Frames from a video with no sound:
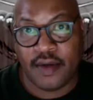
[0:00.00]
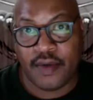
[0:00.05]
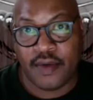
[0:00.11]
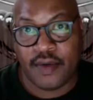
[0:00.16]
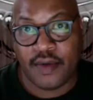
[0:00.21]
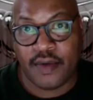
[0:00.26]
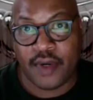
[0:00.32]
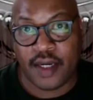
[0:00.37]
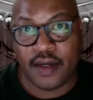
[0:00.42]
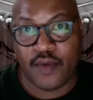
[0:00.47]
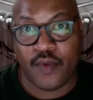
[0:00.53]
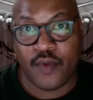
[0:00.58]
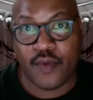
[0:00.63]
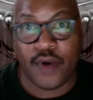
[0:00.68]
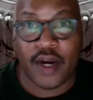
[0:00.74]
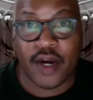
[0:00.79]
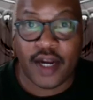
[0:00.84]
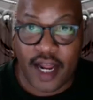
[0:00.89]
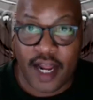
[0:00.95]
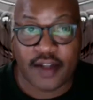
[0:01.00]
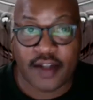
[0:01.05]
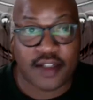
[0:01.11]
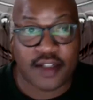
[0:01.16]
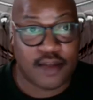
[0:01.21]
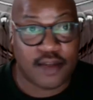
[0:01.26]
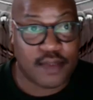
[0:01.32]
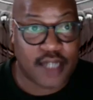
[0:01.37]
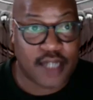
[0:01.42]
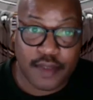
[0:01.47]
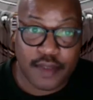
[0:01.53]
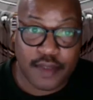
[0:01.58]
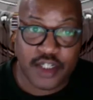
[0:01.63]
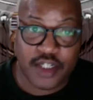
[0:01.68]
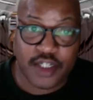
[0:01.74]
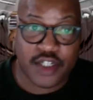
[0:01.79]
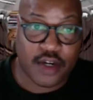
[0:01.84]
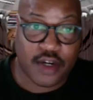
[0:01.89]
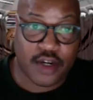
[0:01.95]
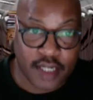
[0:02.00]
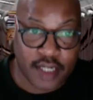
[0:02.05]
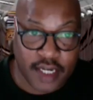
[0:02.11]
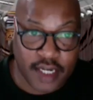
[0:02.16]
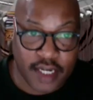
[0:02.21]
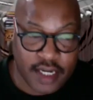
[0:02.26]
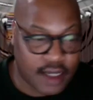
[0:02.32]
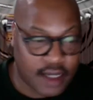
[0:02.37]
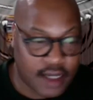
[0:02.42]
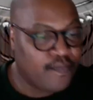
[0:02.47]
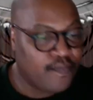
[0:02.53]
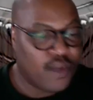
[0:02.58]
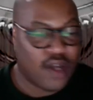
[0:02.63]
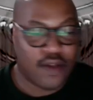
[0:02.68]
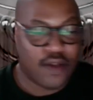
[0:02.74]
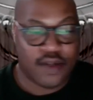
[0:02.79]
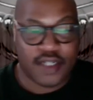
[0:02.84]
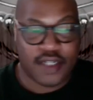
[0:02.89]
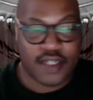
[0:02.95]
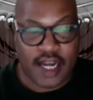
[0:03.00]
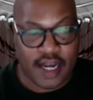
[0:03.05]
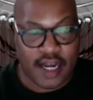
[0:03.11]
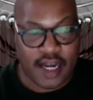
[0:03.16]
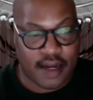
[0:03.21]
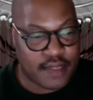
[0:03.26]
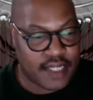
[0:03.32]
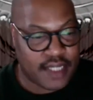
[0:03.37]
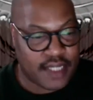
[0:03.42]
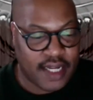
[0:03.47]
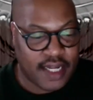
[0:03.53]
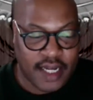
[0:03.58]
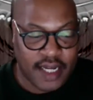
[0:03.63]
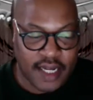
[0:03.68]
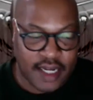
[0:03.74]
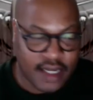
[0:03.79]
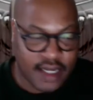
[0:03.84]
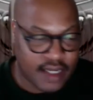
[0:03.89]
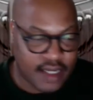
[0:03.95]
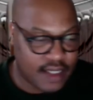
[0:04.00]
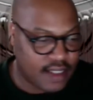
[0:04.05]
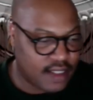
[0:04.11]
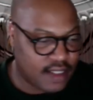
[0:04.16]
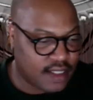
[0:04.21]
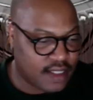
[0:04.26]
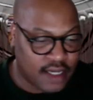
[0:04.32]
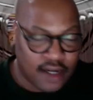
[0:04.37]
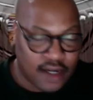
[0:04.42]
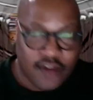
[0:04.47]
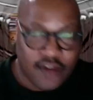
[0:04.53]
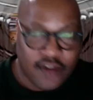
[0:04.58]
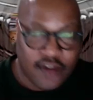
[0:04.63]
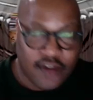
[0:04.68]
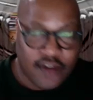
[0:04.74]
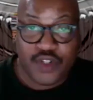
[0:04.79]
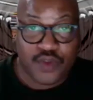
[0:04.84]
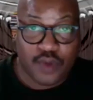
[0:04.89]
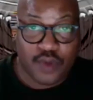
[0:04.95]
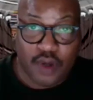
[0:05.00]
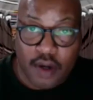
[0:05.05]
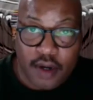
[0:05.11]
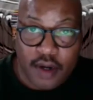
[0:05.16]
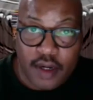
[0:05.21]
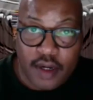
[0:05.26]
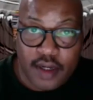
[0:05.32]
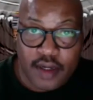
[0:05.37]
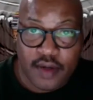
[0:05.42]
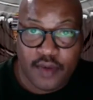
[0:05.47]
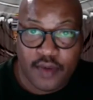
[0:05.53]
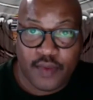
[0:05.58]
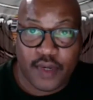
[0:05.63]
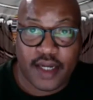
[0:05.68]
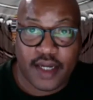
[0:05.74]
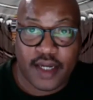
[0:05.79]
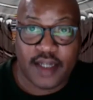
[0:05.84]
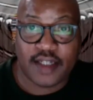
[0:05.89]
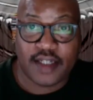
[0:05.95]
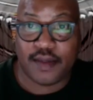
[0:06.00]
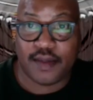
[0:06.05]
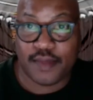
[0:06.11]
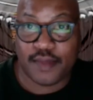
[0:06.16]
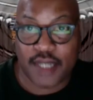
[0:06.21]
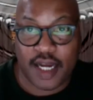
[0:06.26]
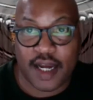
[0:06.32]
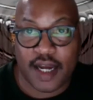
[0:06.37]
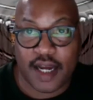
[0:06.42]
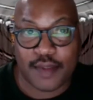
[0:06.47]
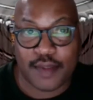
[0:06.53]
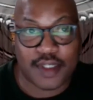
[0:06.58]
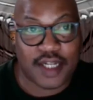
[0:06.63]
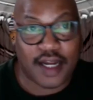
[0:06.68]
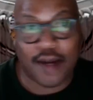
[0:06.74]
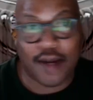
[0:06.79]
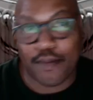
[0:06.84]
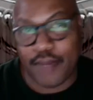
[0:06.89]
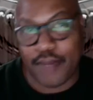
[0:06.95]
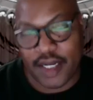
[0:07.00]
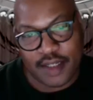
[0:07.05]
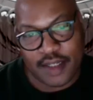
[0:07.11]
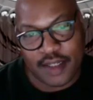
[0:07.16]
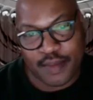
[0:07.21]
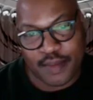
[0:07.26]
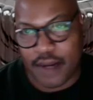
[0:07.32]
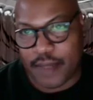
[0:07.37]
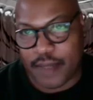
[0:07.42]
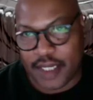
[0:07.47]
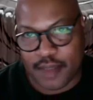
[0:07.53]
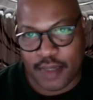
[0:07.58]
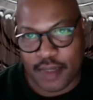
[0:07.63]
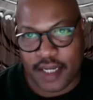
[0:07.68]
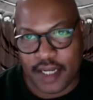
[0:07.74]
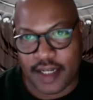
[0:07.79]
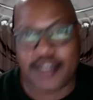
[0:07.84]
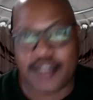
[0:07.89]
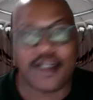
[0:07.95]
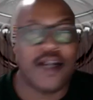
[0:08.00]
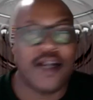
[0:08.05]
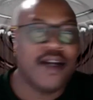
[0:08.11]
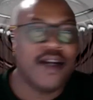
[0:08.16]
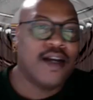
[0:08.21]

Right? Where how sometimes it's journaling, other times it is visual art, right? Sometimes it's like I'm gonna make this bomb ass playlist.